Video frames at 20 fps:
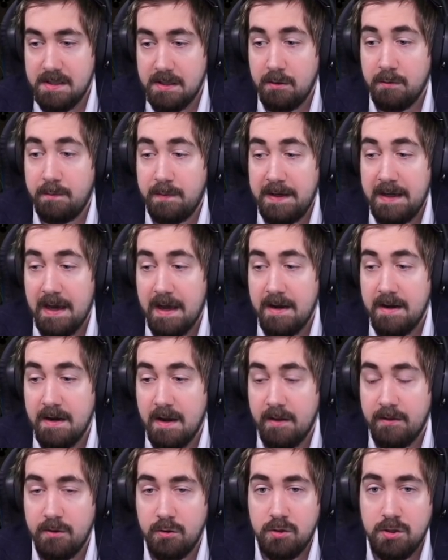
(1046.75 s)
it'll be
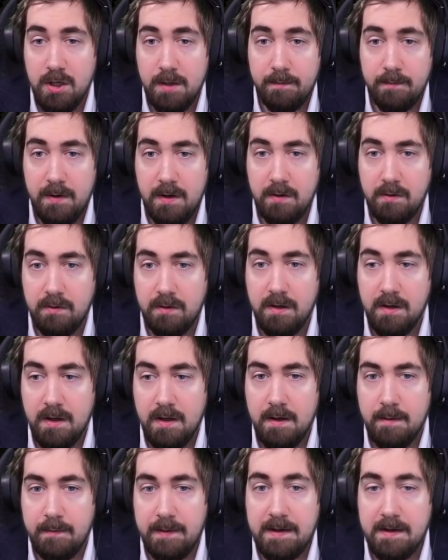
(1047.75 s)
another top node,
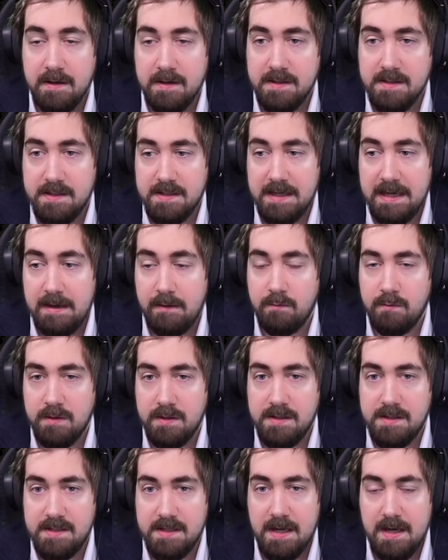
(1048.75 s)
because it
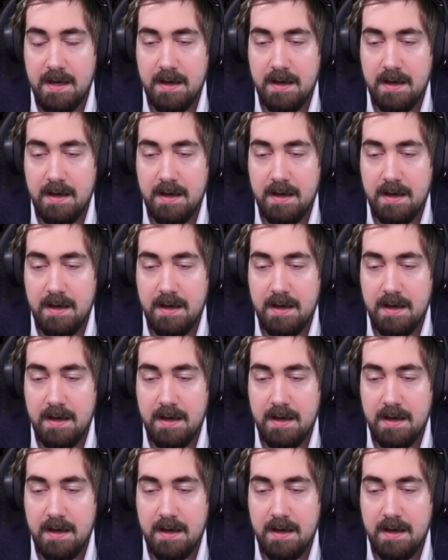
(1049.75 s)
was